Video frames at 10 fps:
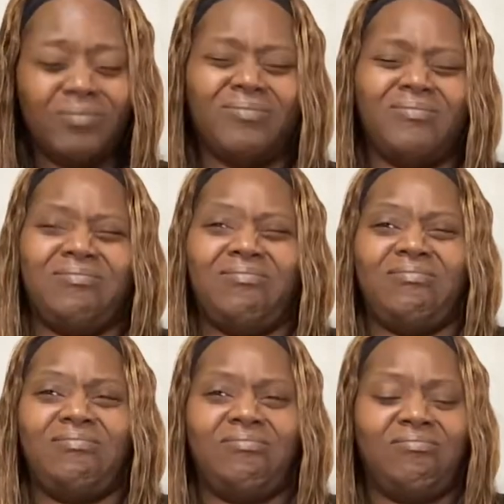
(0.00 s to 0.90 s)
Mm,
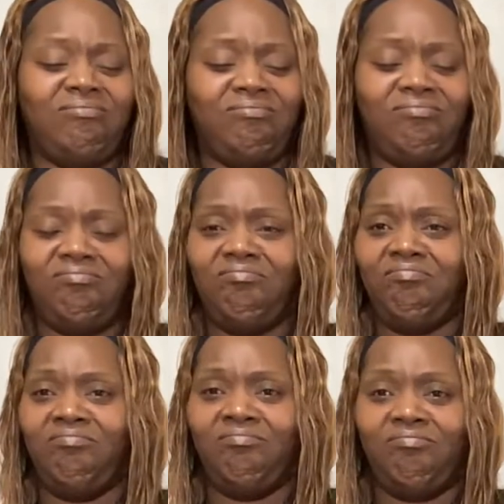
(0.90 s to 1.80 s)
mm,
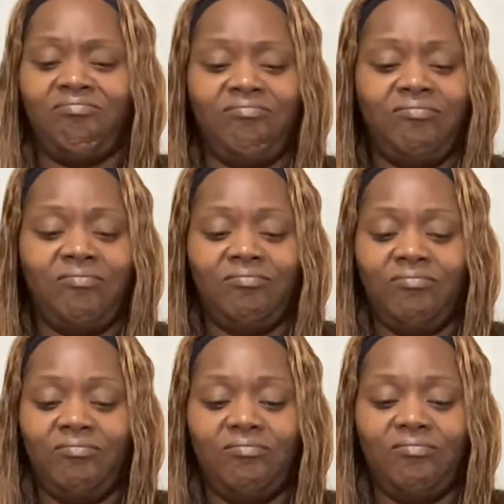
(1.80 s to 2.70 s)
mm.
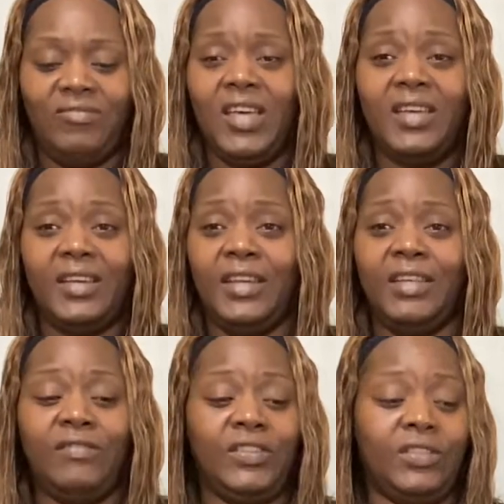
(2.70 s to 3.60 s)
I can't
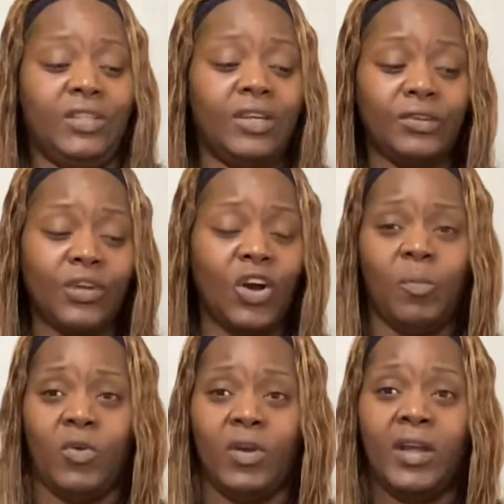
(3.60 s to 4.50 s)
even look no
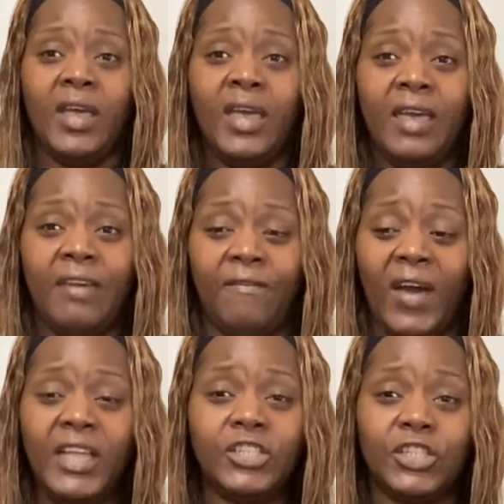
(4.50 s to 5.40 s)
more. If
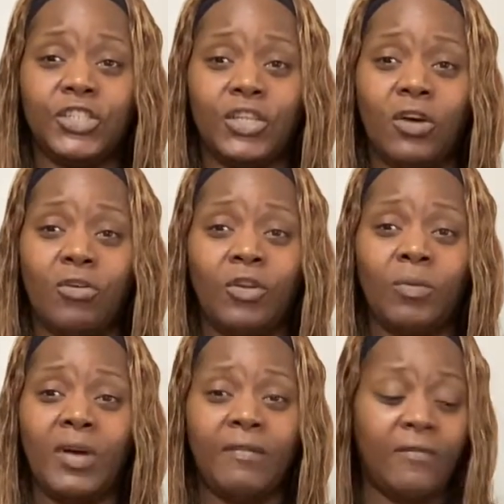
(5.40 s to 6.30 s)
I just show a
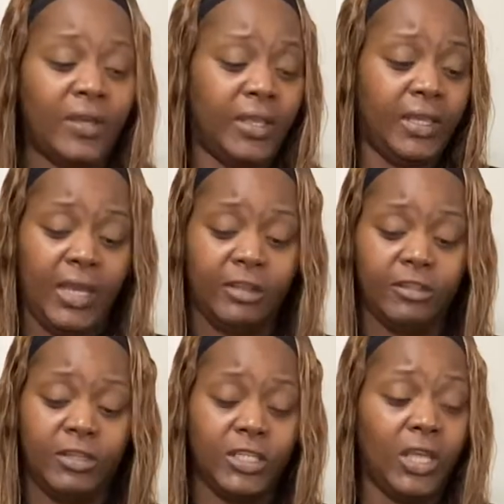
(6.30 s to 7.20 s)
motherfucking cancer,
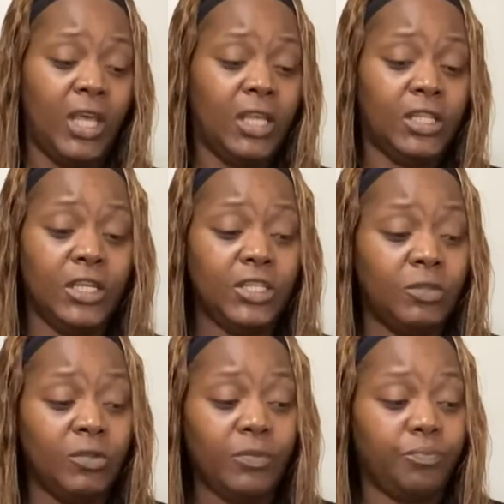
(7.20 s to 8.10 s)
this, this,
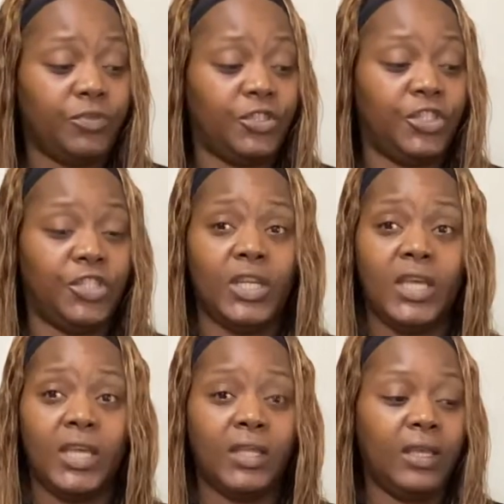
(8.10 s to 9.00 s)
this
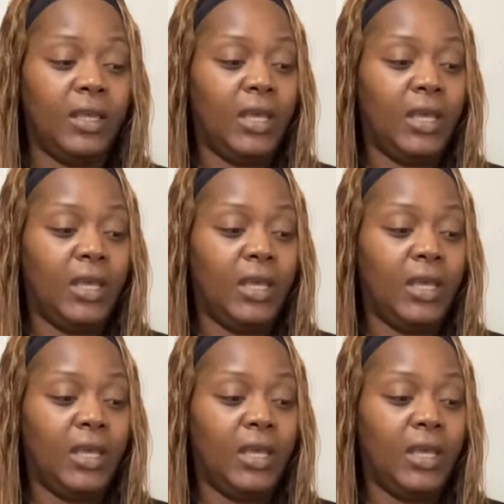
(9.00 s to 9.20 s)
shit.